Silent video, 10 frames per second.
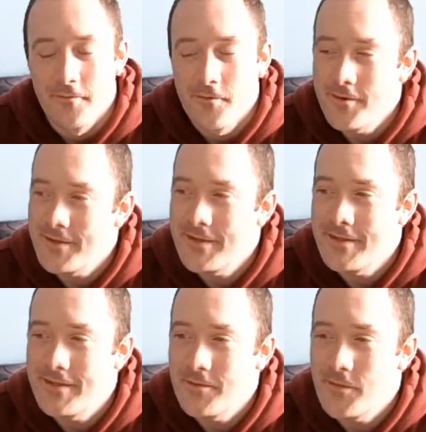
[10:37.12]
What
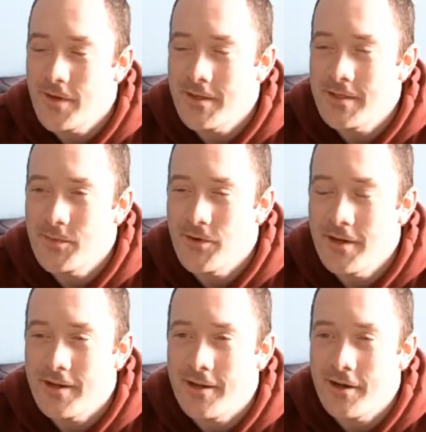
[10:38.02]
system would I spray
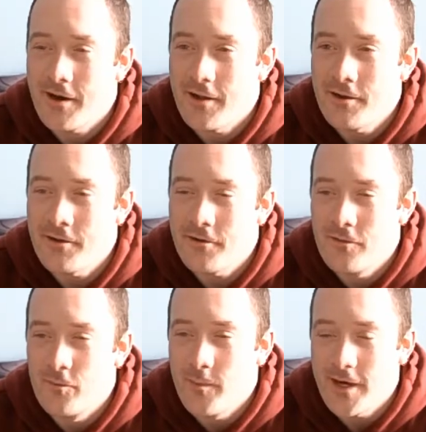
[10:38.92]
the colour
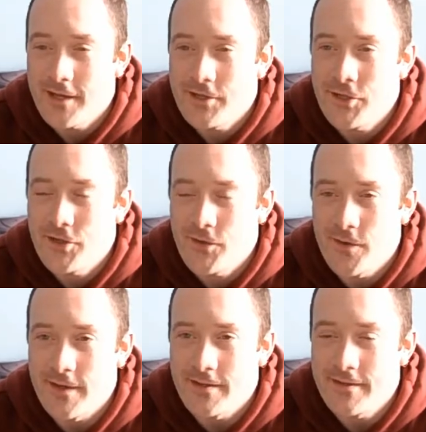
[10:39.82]
of my
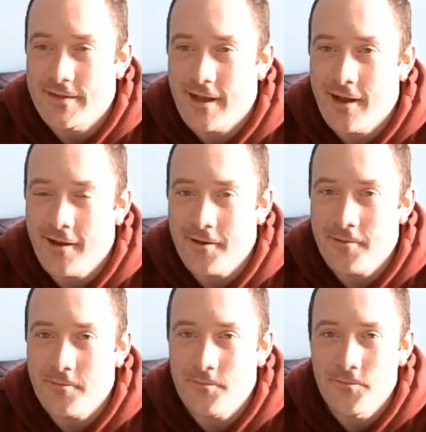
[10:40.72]

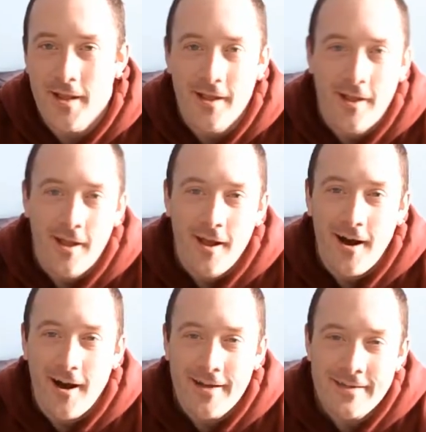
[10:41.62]
choice?
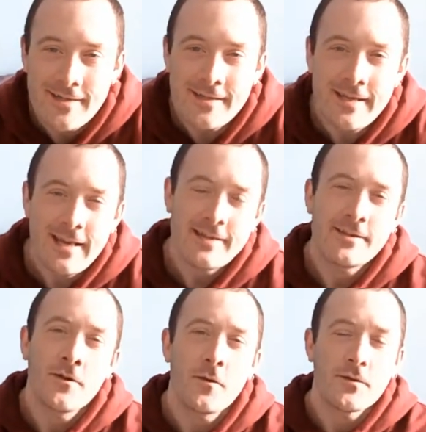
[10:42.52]
I did get
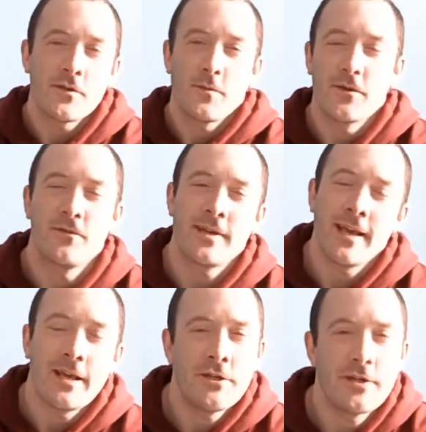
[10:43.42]
into console
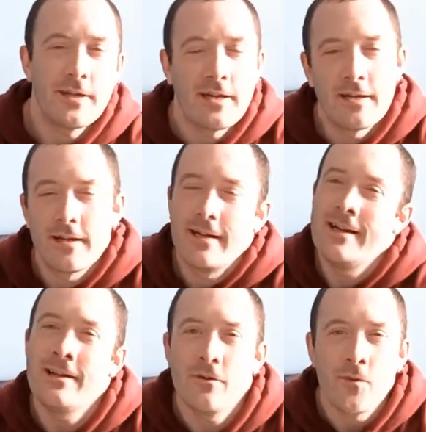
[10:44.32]
modification in a
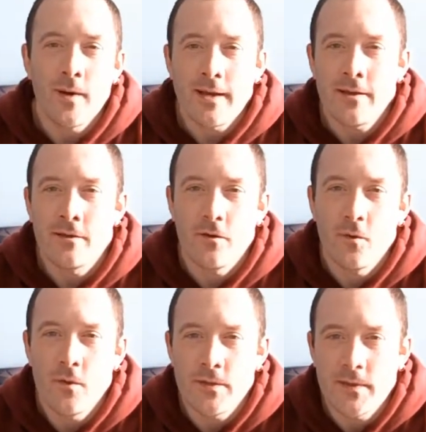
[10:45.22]
little way.
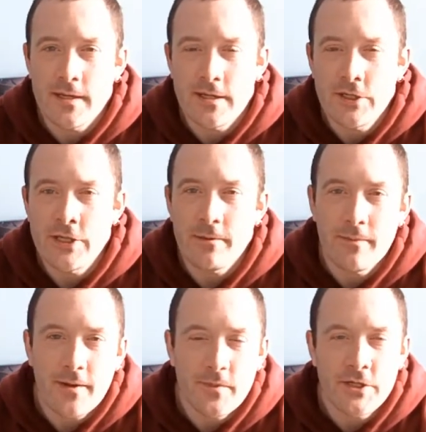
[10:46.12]
Always wanted to chip
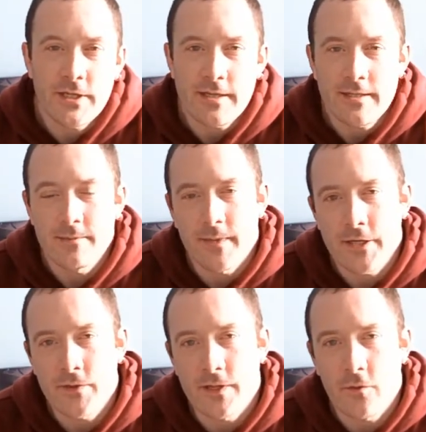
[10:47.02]
my machines to
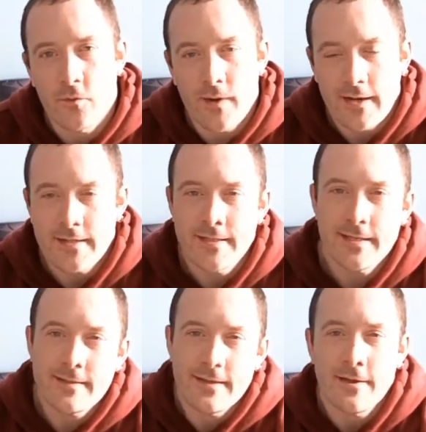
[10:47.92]
make sure they all ran at
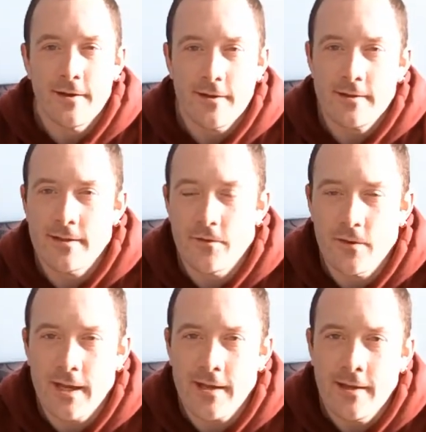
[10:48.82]
60 Hz and
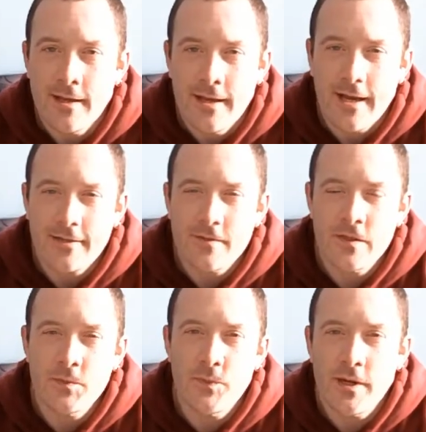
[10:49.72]
all that. As a
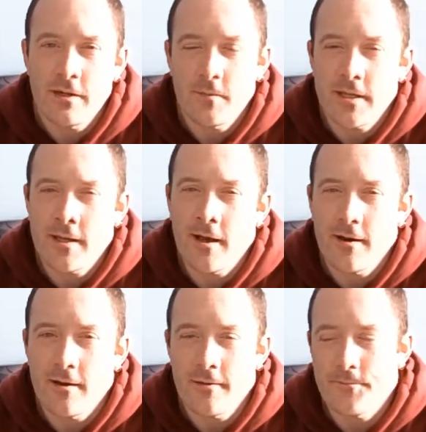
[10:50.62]
spraying them the
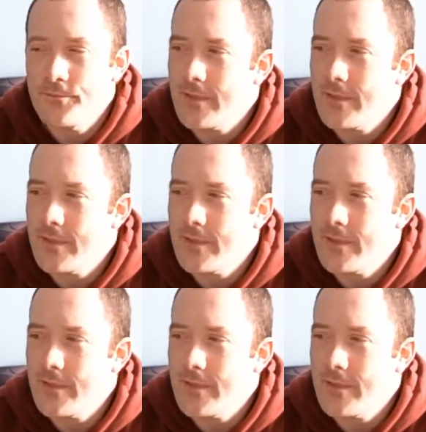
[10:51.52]
colour,